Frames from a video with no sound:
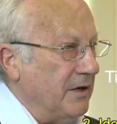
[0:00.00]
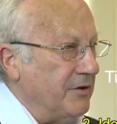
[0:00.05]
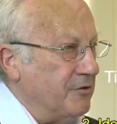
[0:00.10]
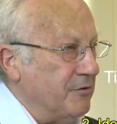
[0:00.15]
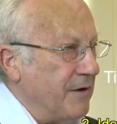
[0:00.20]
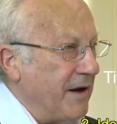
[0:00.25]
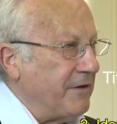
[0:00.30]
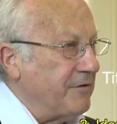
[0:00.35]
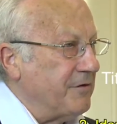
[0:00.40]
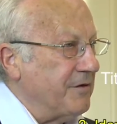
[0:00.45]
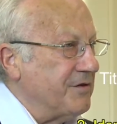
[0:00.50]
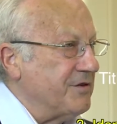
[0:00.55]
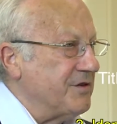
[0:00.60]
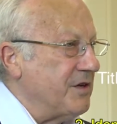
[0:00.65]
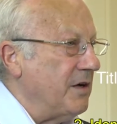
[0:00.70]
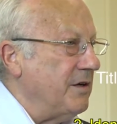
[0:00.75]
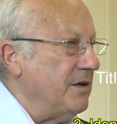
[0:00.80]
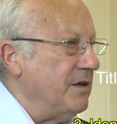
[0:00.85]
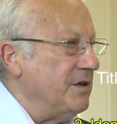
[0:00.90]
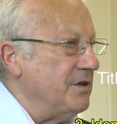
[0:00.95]
director of
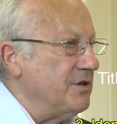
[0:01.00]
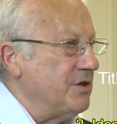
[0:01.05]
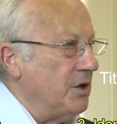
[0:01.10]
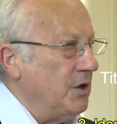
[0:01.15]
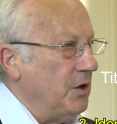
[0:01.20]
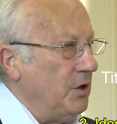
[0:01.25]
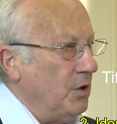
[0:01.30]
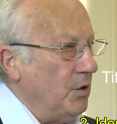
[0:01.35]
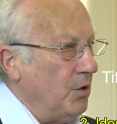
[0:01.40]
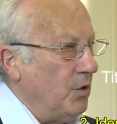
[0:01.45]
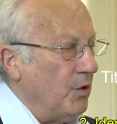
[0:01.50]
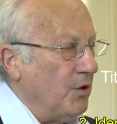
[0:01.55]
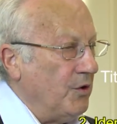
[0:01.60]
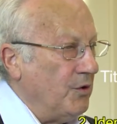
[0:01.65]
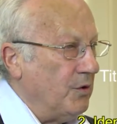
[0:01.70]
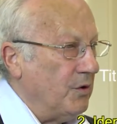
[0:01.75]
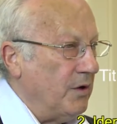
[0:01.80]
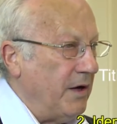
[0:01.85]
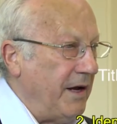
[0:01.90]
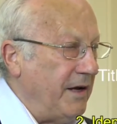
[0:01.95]
studies or
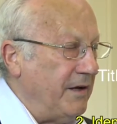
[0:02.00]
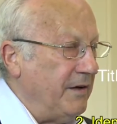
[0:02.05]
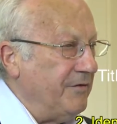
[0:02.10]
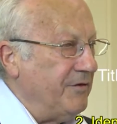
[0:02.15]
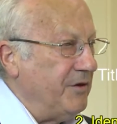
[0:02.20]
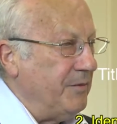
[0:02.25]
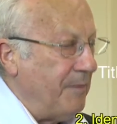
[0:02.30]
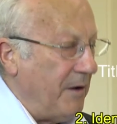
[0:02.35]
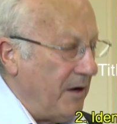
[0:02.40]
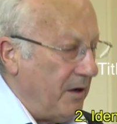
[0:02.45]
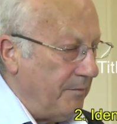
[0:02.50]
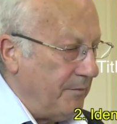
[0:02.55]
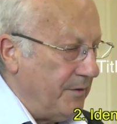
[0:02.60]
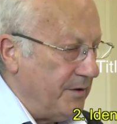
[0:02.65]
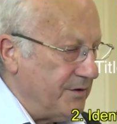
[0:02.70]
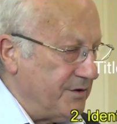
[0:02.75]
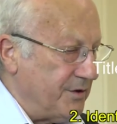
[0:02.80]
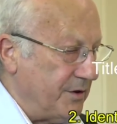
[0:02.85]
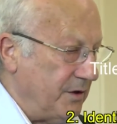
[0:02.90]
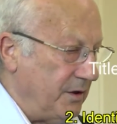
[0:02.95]
your head of
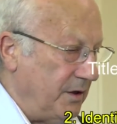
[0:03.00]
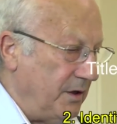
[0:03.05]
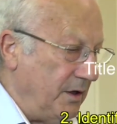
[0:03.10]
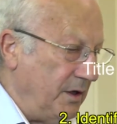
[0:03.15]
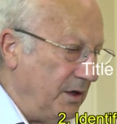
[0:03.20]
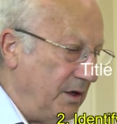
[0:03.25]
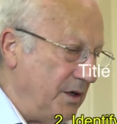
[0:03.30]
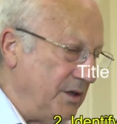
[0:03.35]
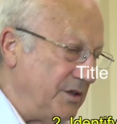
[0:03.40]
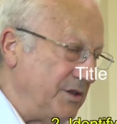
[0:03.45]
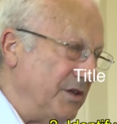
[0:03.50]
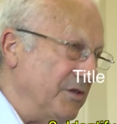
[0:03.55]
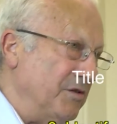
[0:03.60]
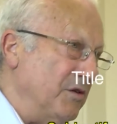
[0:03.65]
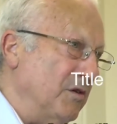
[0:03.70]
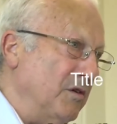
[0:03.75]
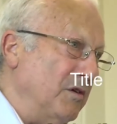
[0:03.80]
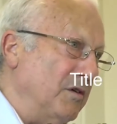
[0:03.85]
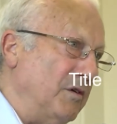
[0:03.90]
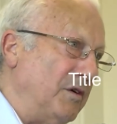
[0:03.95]
department
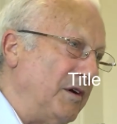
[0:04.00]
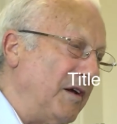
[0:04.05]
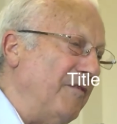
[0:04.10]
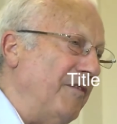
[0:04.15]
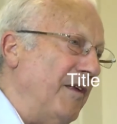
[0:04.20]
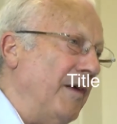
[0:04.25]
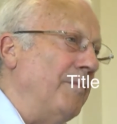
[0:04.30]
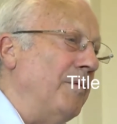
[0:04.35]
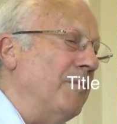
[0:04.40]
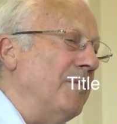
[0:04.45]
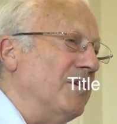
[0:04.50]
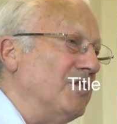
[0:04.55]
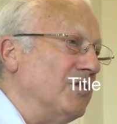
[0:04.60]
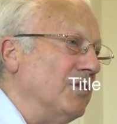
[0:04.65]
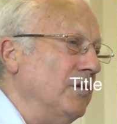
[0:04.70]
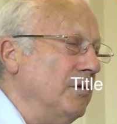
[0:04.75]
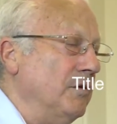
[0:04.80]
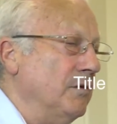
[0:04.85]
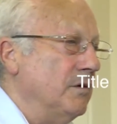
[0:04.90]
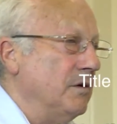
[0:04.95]
to give their
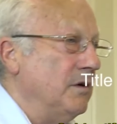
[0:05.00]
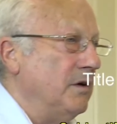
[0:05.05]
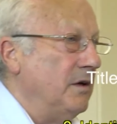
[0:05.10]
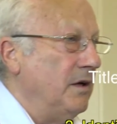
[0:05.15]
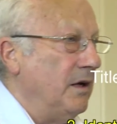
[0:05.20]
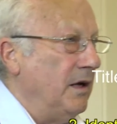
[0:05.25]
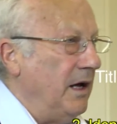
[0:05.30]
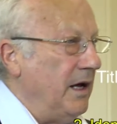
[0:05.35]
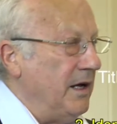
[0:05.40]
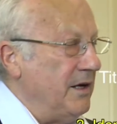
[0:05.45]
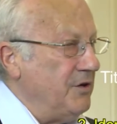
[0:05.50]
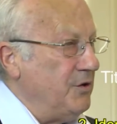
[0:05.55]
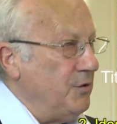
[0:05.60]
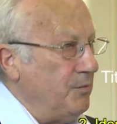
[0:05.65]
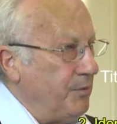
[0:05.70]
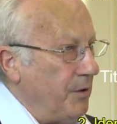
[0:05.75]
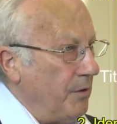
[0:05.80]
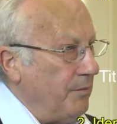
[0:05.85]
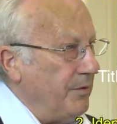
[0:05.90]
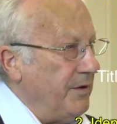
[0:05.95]
permission. And you
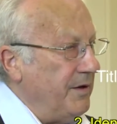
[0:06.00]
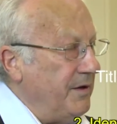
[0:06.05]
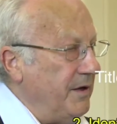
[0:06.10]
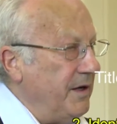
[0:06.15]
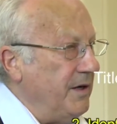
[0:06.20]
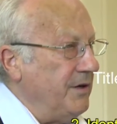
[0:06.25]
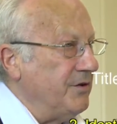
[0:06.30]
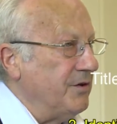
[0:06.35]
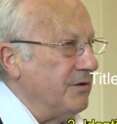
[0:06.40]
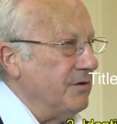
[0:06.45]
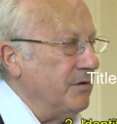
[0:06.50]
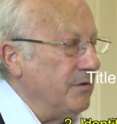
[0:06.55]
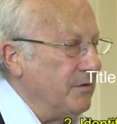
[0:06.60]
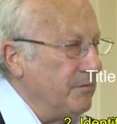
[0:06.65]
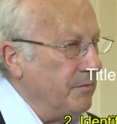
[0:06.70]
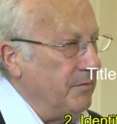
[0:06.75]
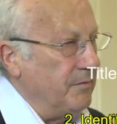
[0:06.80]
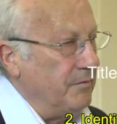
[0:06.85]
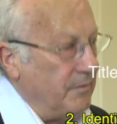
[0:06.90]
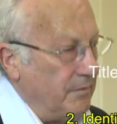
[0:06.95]
probably need
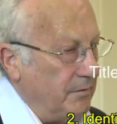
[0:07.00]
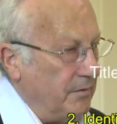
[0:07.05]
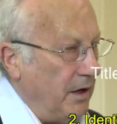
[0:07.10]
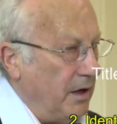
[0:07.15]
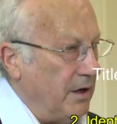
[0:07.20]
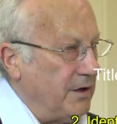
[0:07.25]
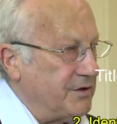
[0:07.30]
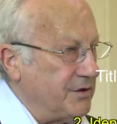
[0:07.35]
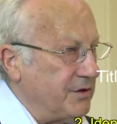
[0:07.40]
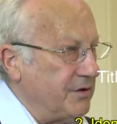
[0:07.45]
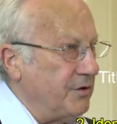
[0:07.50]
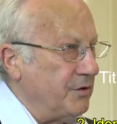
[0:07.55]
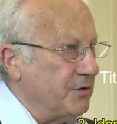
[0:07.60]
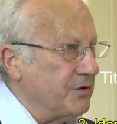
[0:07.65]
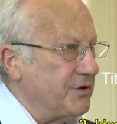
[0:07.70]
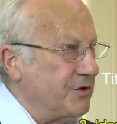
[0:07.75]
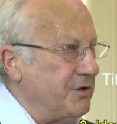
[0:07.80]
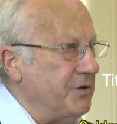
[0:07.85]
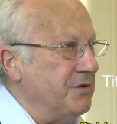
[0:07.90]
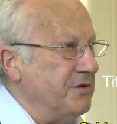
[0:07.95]
to ask your
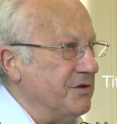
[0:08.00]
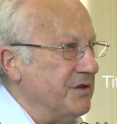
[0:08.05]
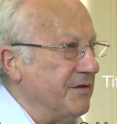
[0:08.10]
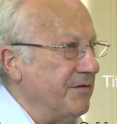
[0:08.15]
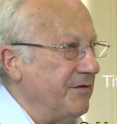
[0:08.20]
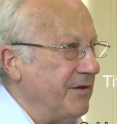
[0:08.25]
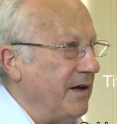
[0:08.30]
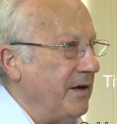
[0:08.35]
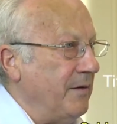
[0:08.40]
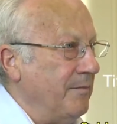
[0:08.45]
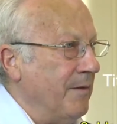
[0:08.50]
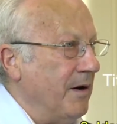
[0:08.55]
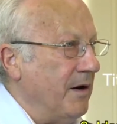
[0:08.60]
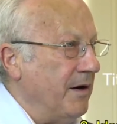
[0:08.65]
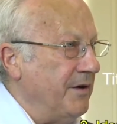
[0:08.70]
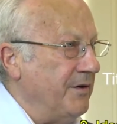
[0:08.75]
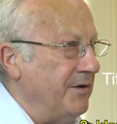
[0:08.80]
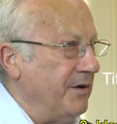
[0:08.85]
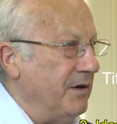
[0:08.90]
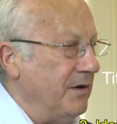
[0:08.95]
students if they
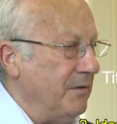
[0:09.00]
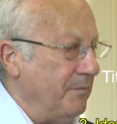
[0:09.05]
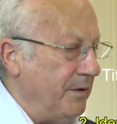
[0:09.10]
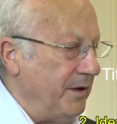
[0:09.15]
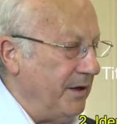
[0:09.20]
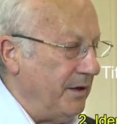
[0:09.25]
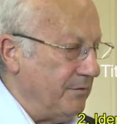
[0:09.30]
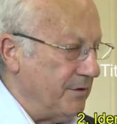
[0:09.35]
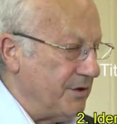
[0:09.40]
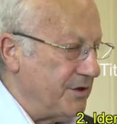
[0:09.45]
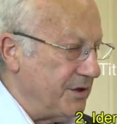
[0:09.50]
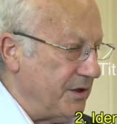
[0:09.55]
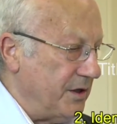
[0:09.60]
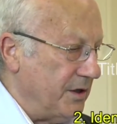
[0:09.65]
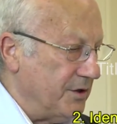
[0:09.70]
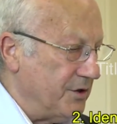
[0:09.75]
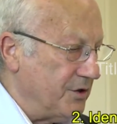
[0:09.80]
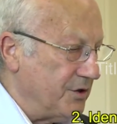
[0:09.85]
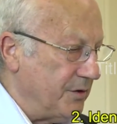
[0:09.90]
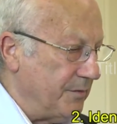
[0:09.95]
mind being
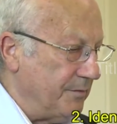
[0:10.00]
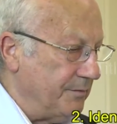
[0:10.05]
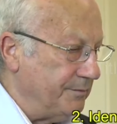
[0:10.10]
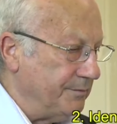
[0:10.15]
researched.